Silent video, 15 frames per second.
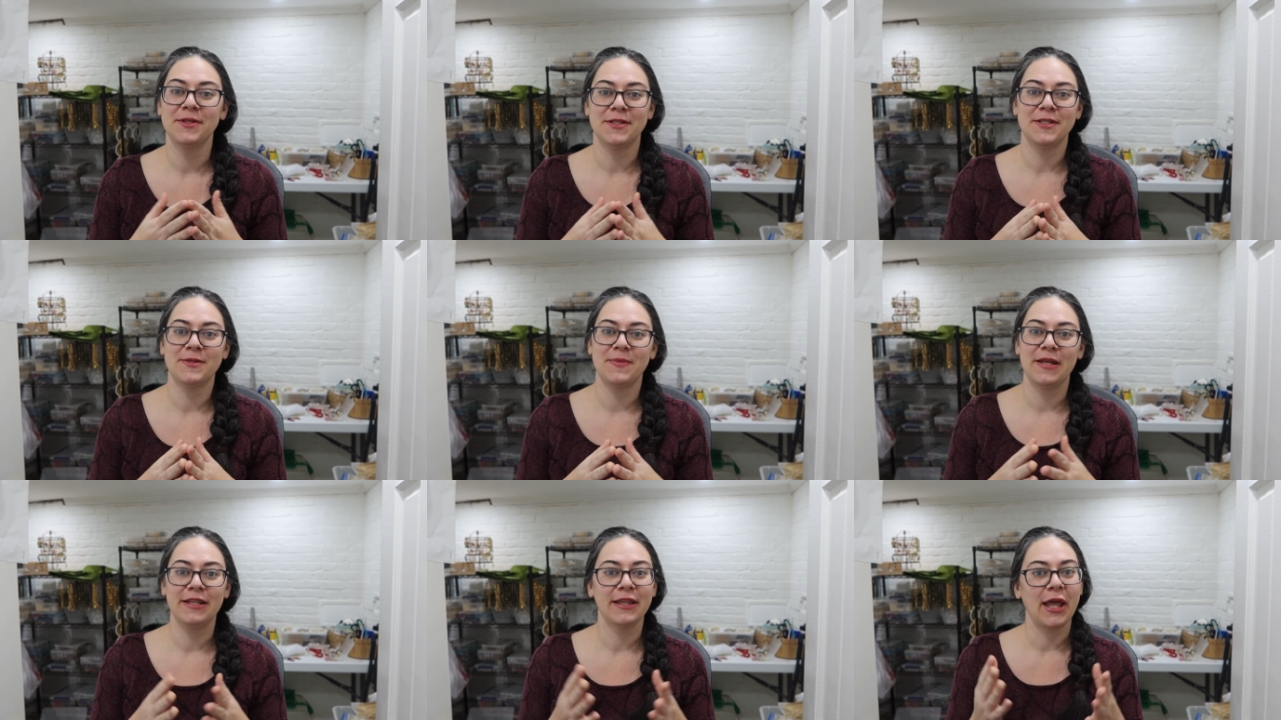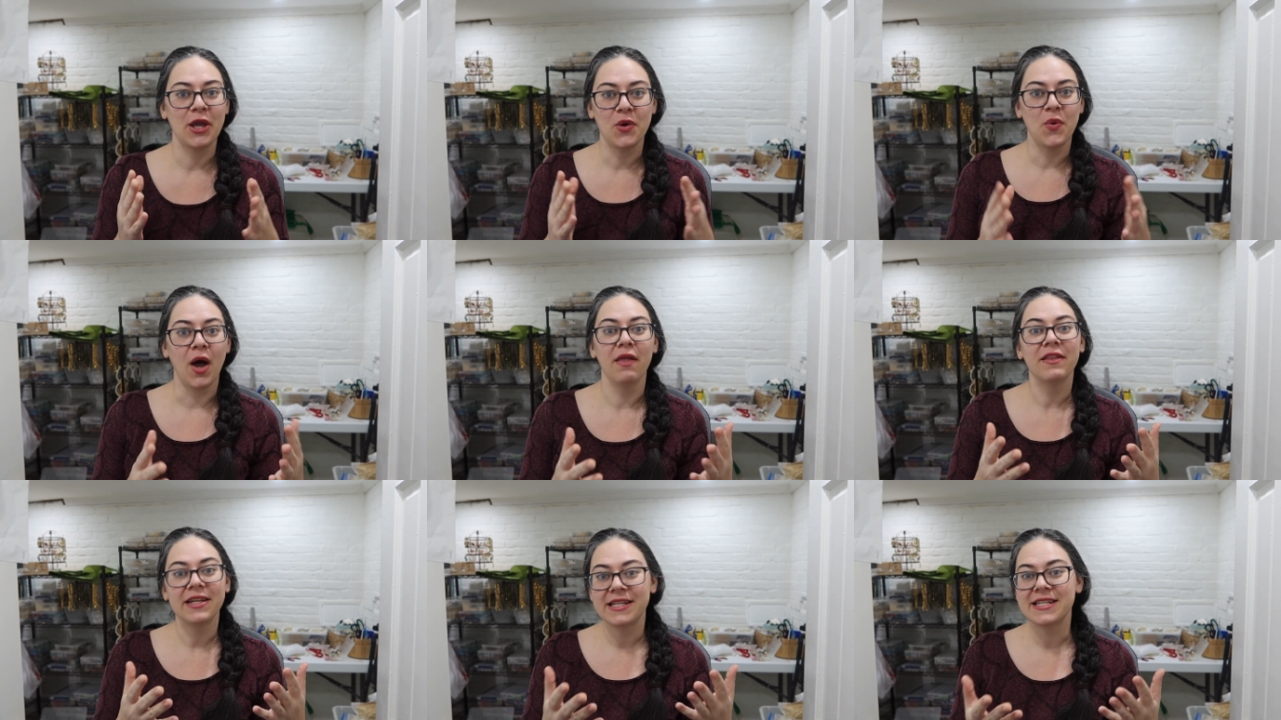to spend like
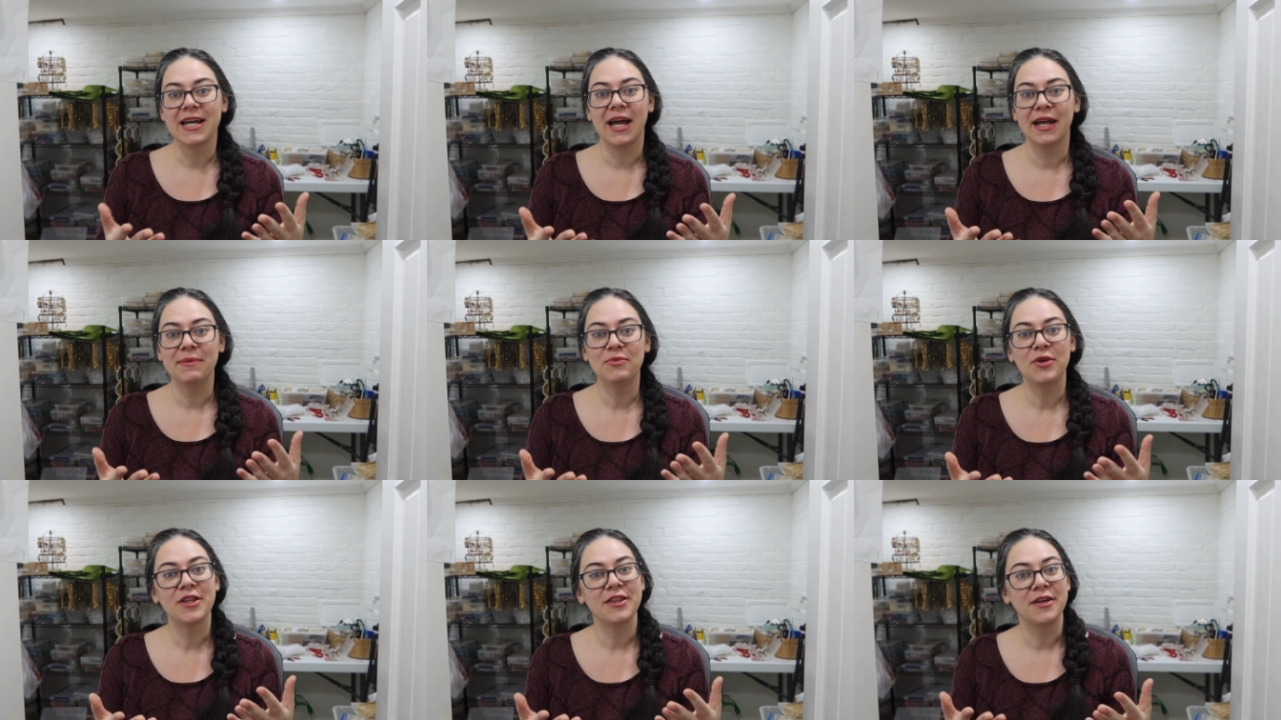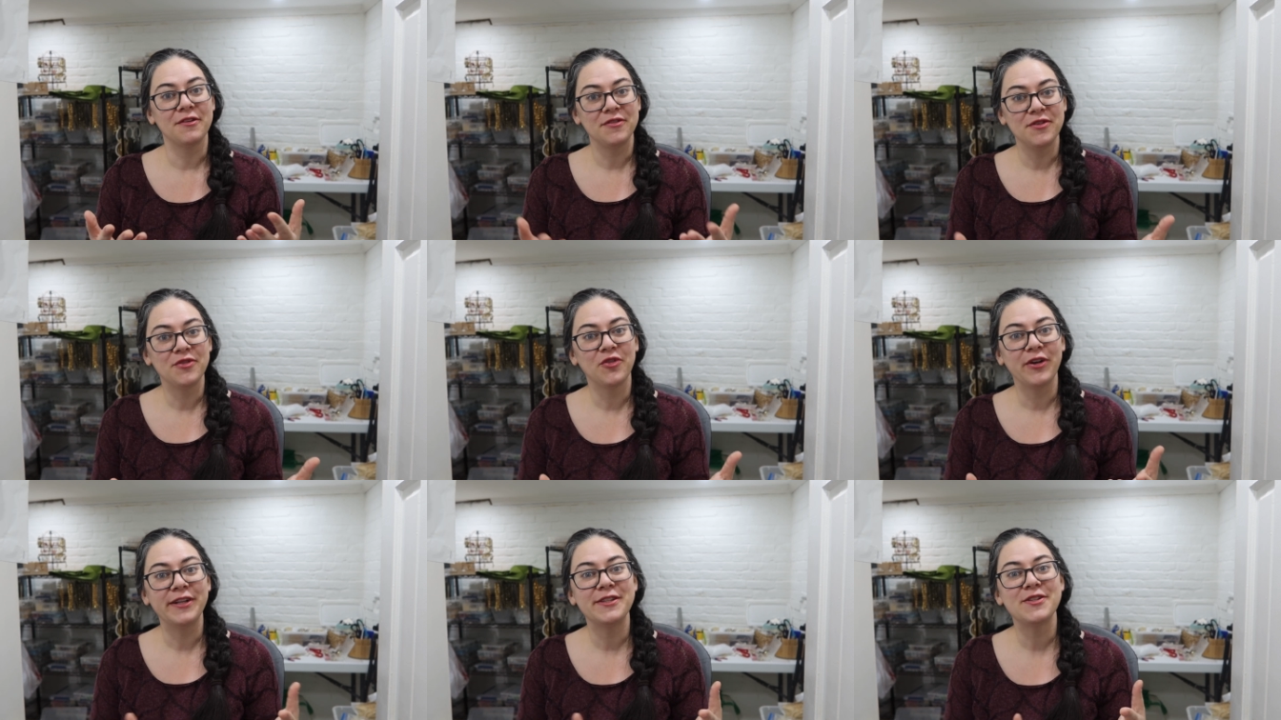quality time with a few
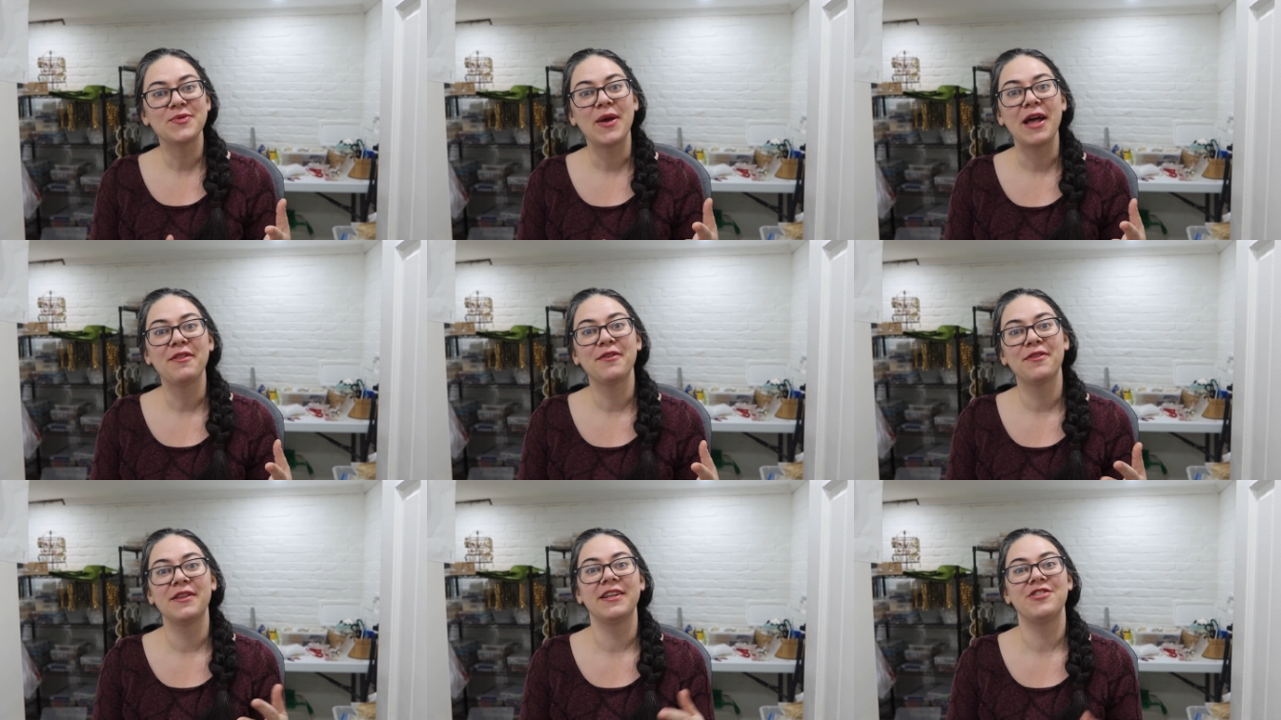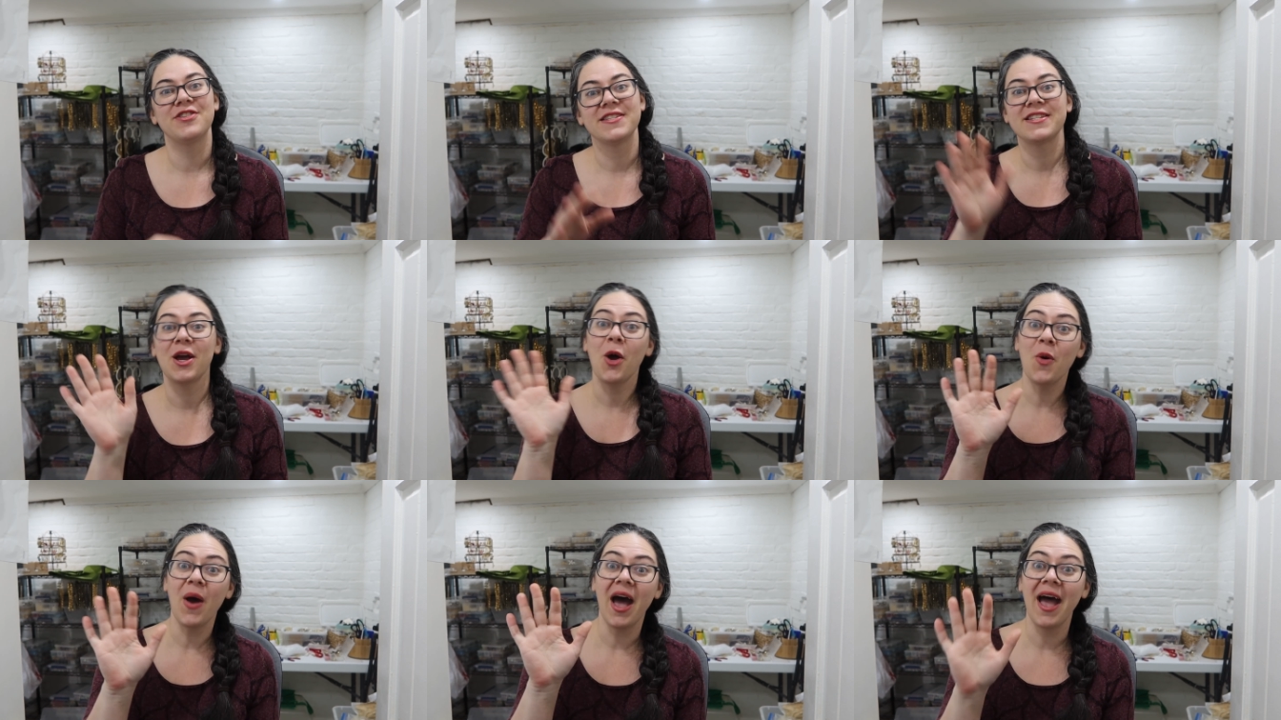friends rather than just
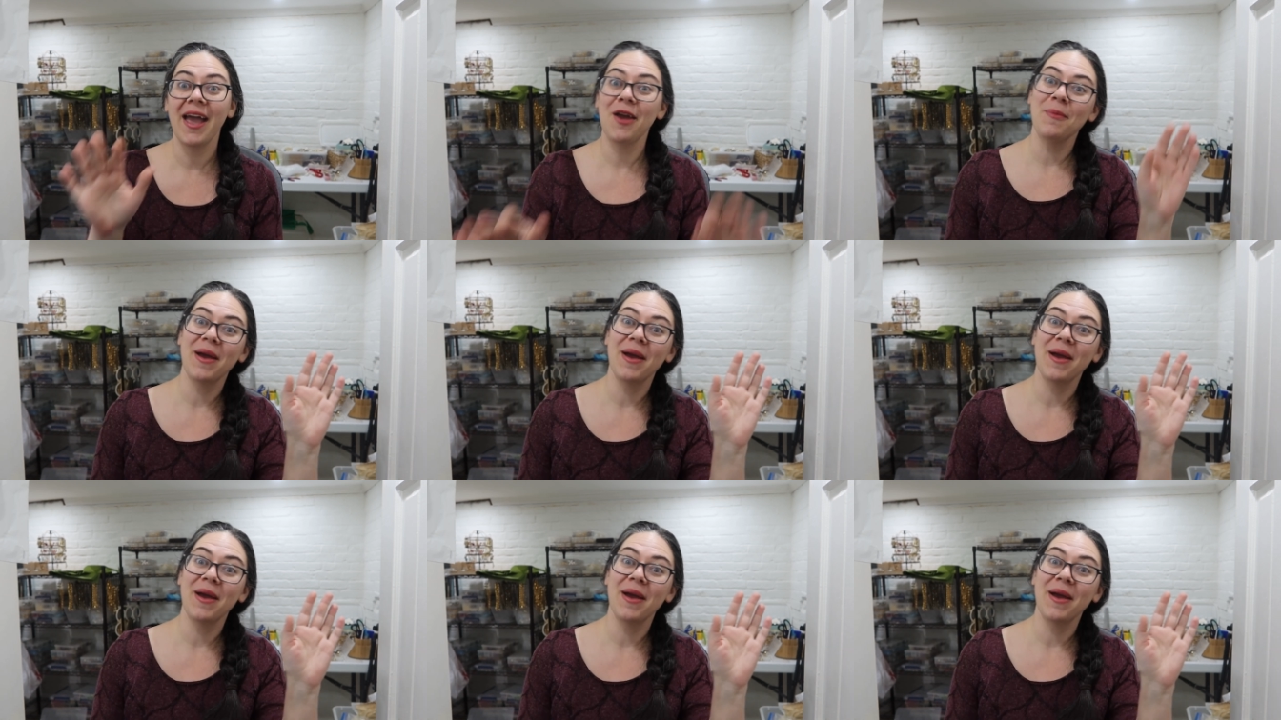oh hi,